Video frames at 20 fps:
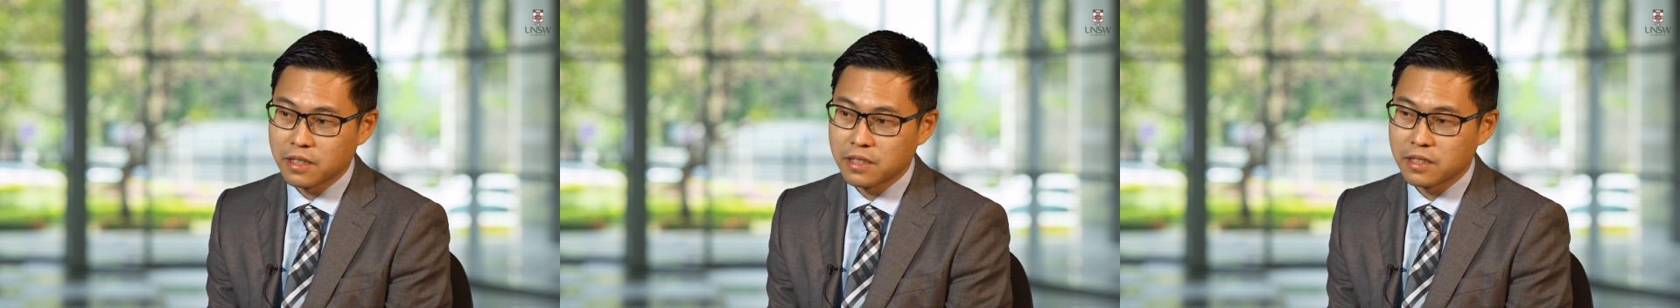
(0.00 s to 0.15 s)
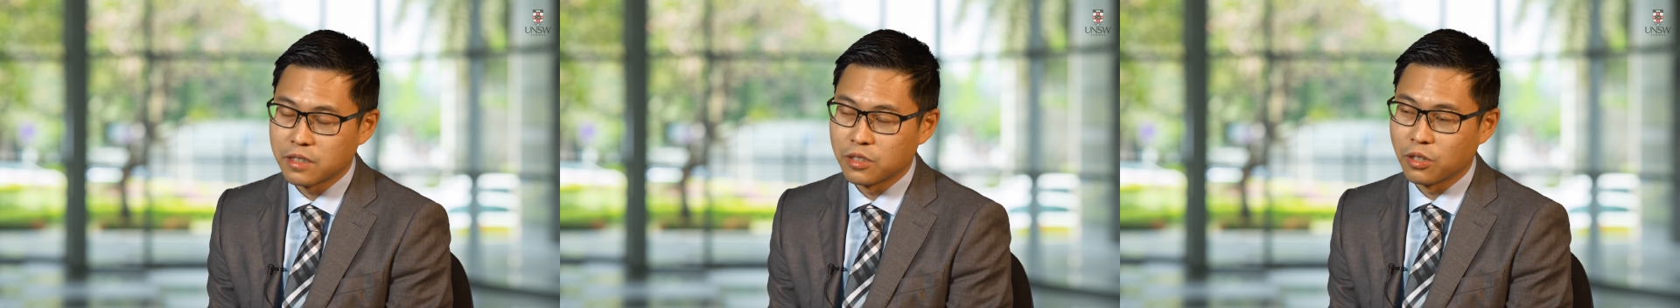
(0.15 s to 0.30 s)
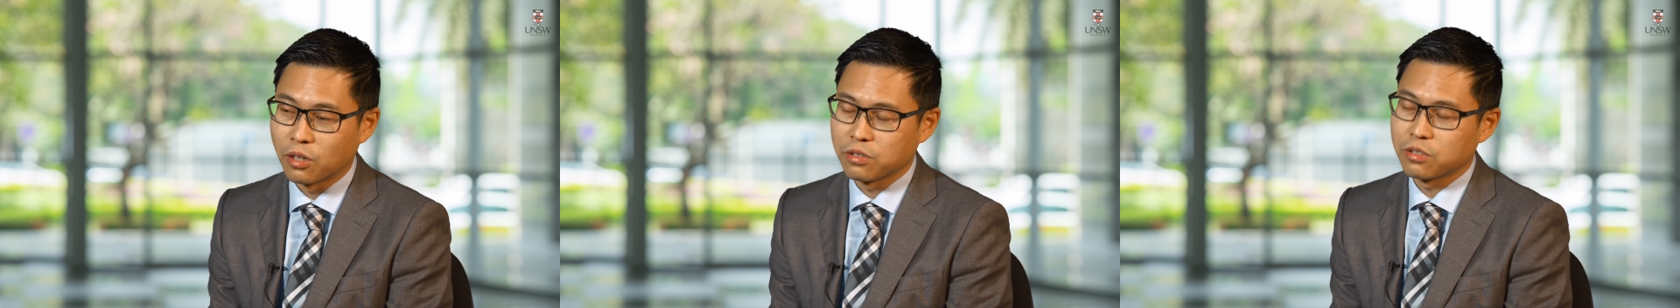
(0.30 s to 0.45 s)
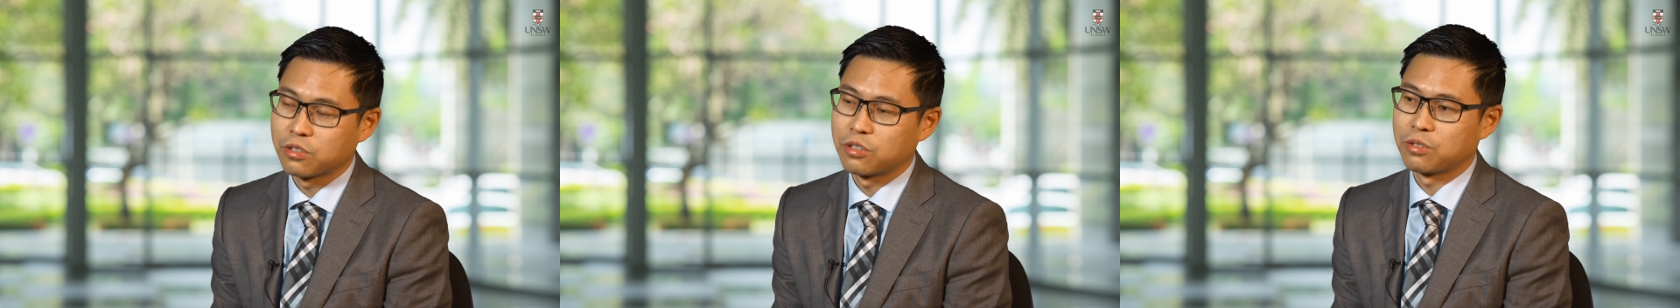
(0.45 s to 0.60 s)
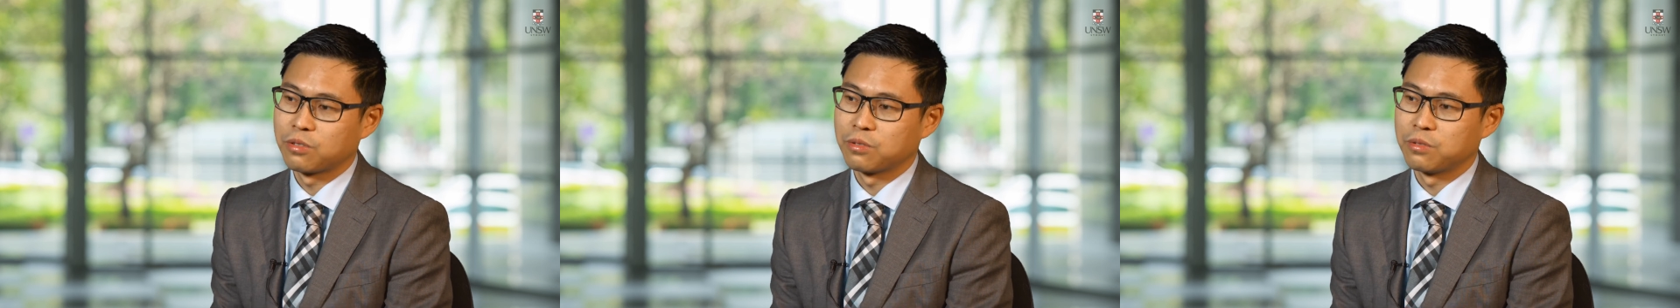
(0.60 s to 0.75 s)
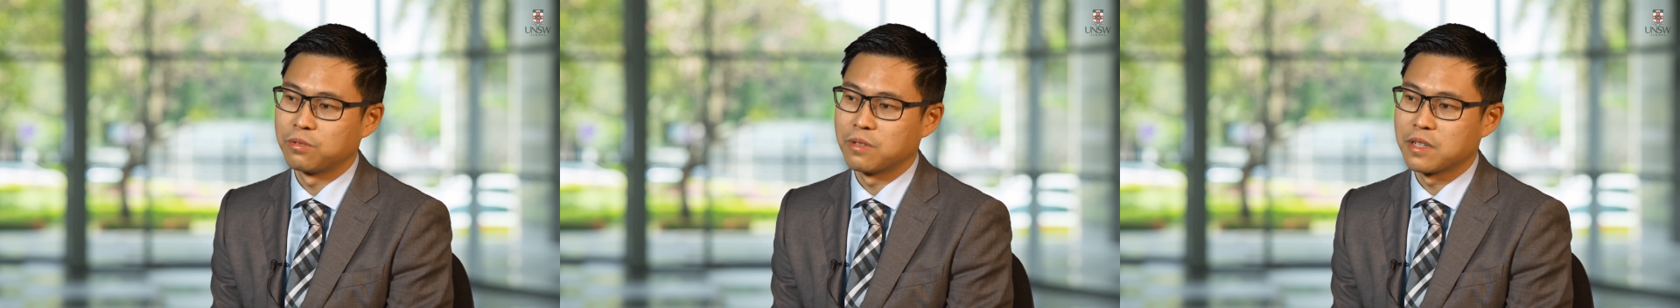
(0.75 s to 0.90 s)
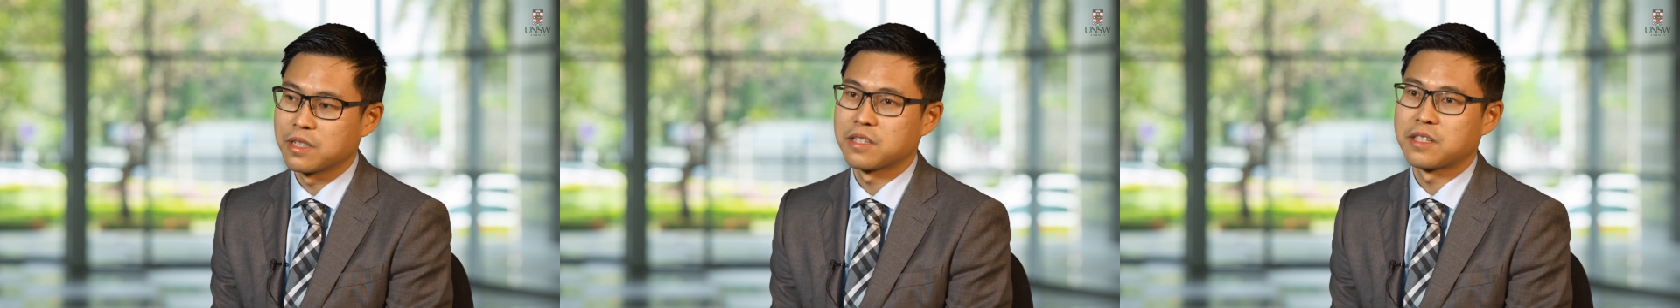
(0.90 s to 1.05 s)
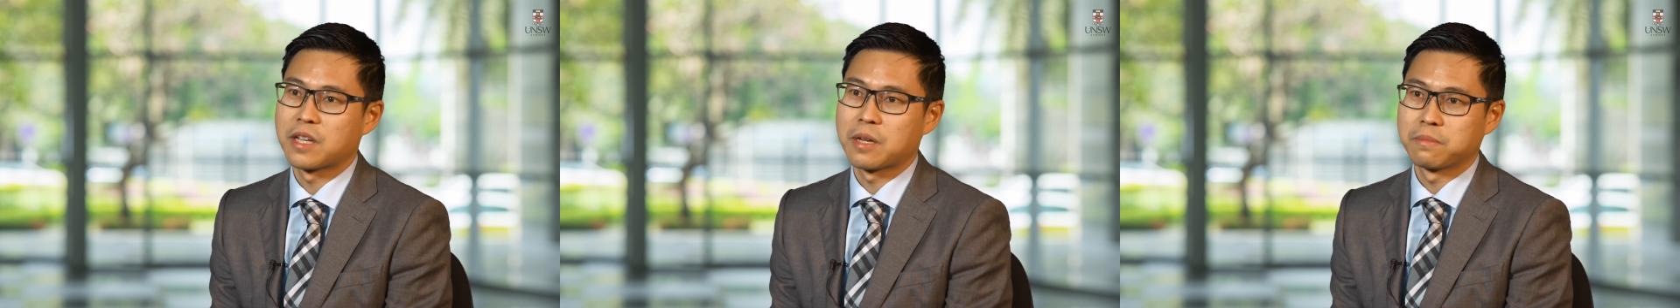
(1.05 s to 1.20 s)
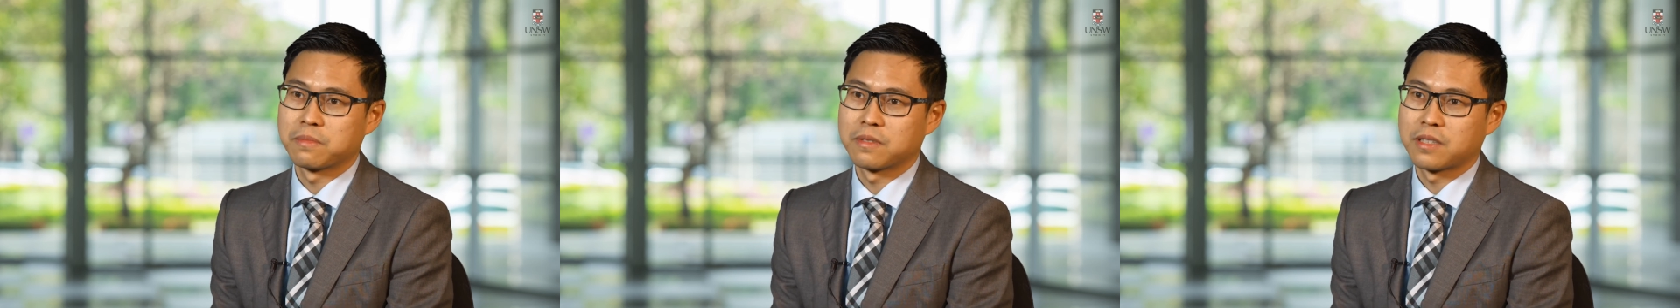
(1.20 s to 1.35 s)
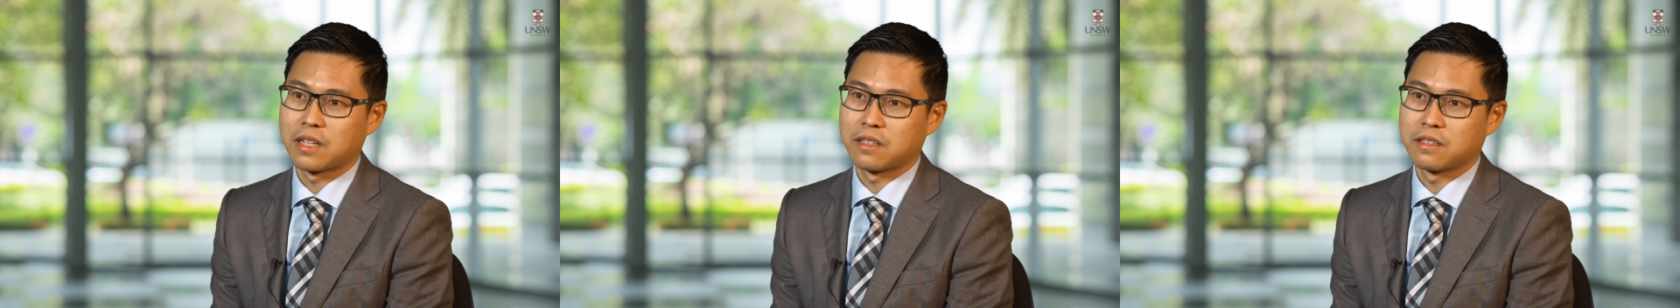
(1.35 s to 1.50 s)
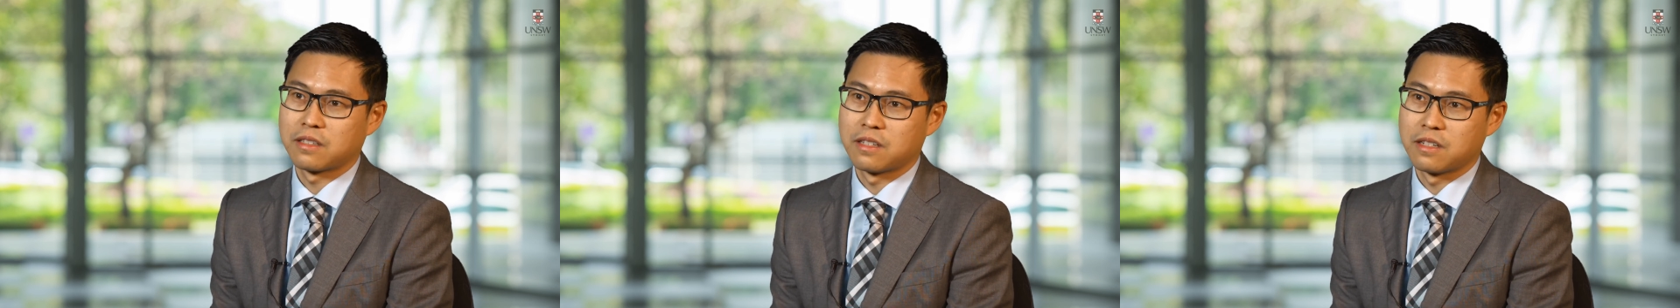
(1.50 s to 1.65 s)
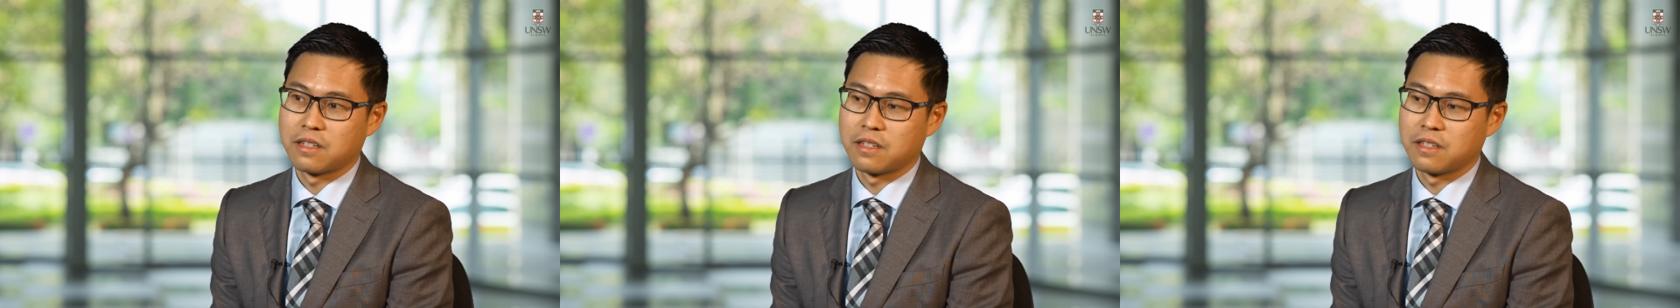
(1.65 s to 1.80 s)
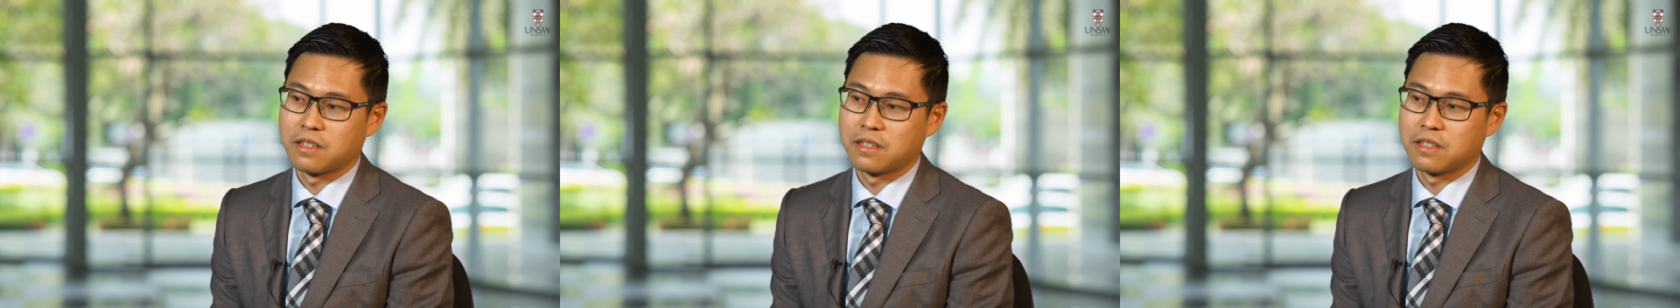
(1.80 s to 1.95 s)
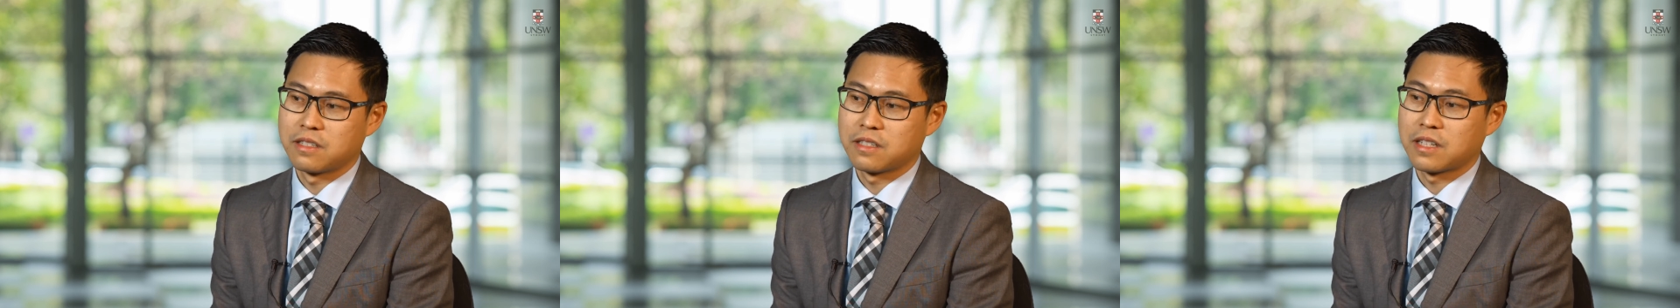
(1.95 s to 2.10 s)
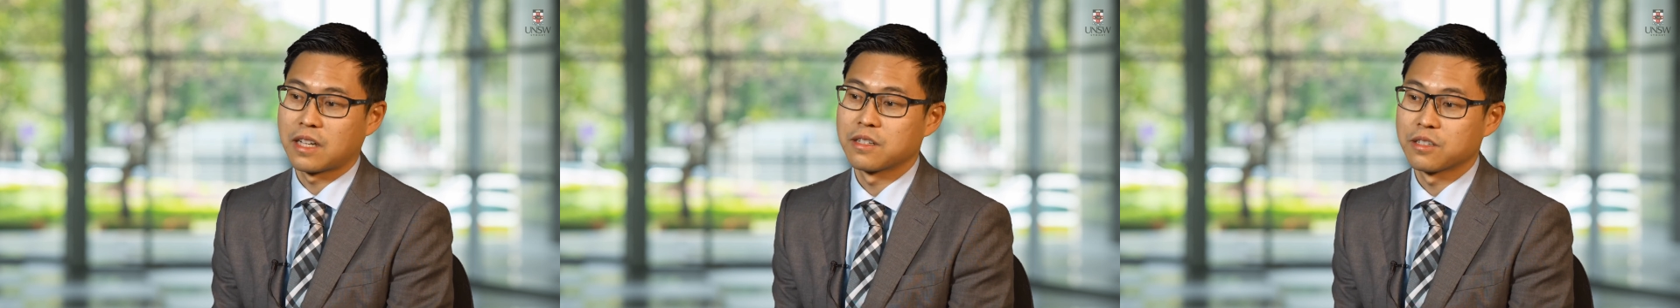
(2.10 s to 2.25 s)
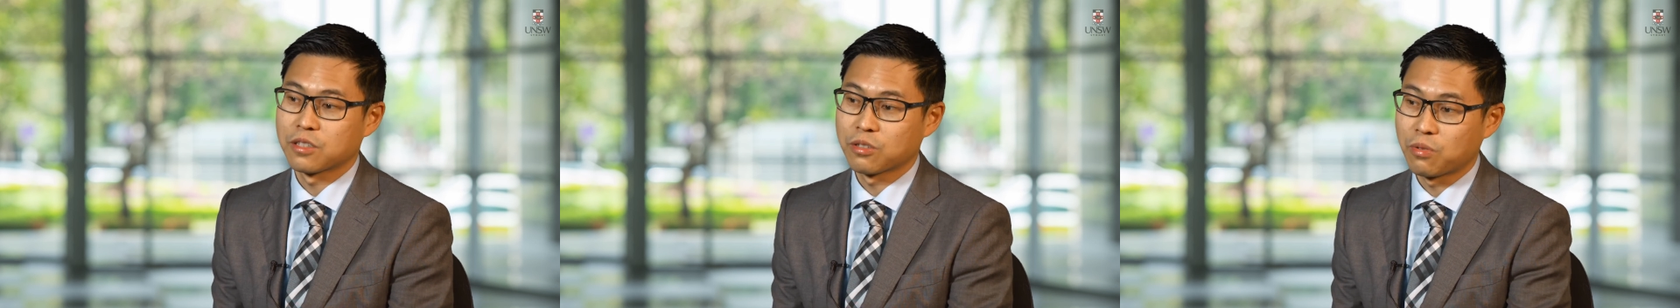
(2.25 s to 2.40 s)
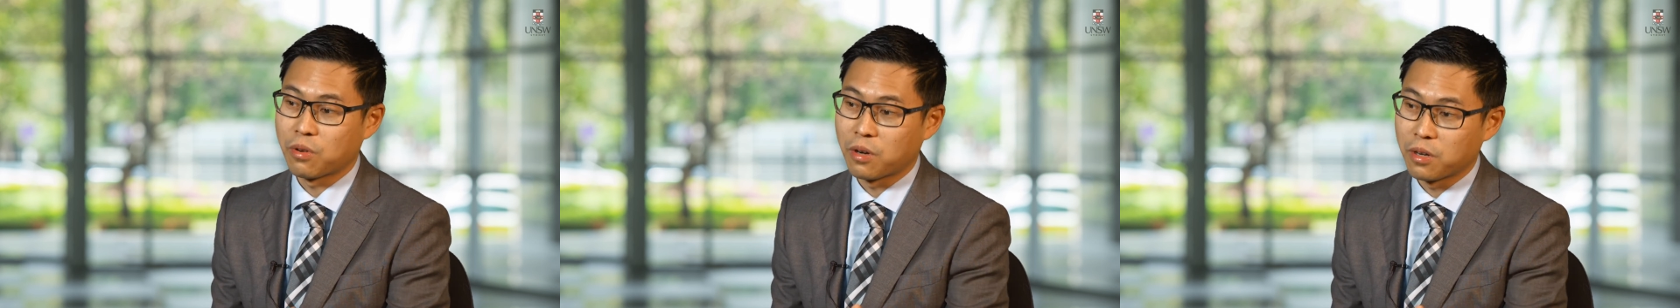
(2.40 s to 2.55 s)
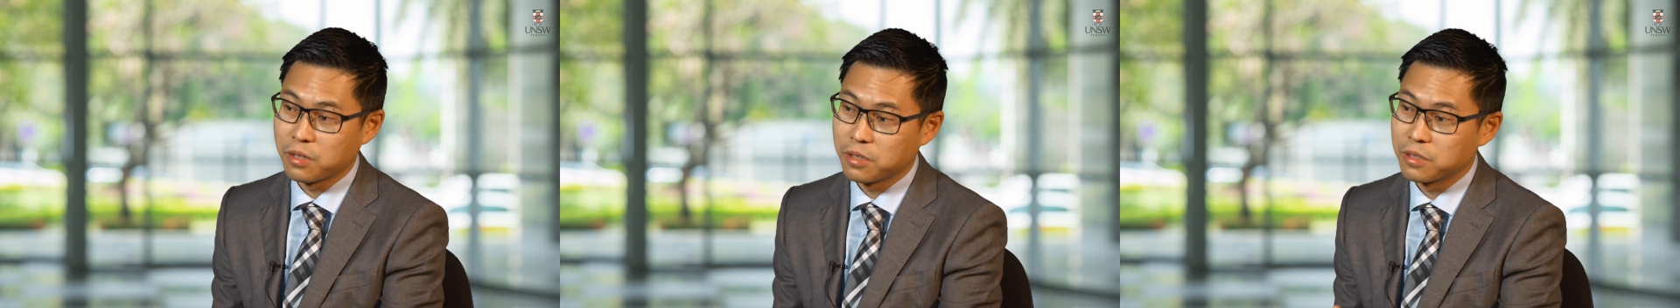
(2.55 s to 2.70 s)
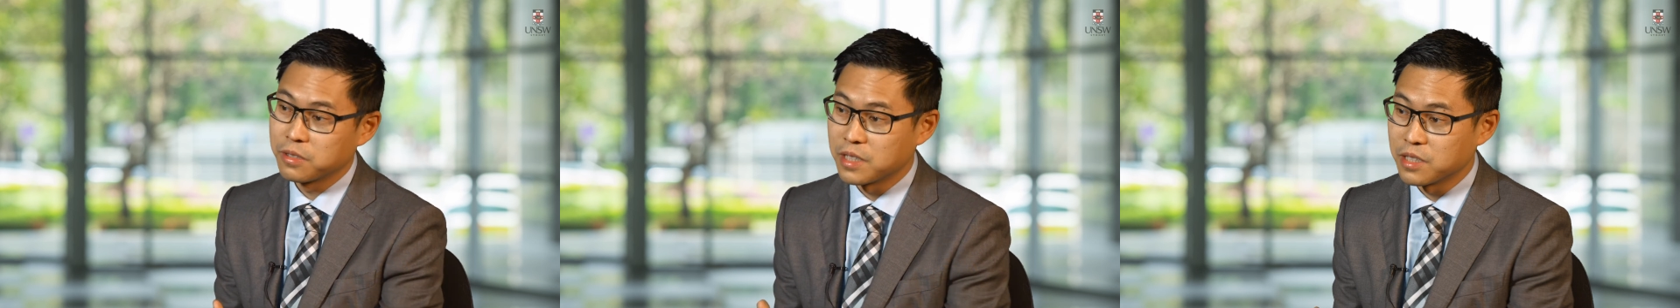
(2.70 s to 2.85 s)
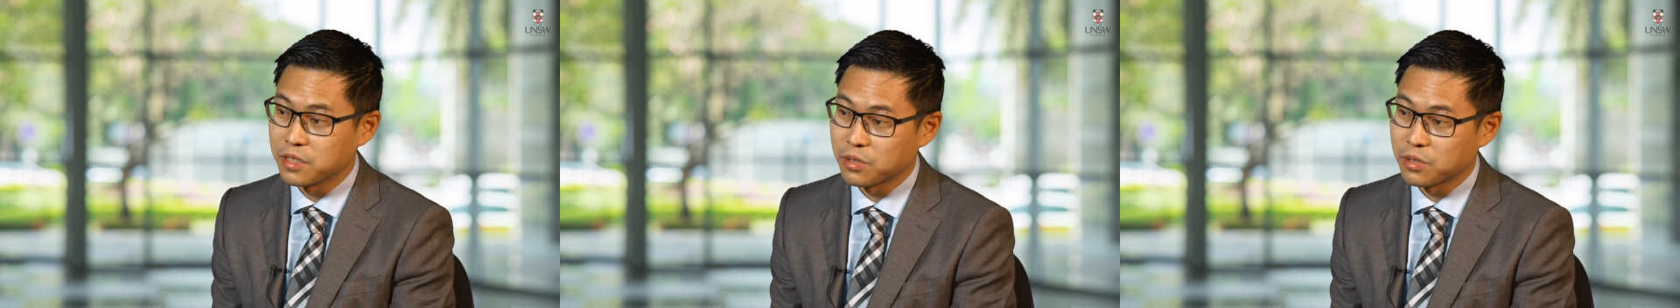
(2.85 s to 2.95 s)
not to accept that the status quo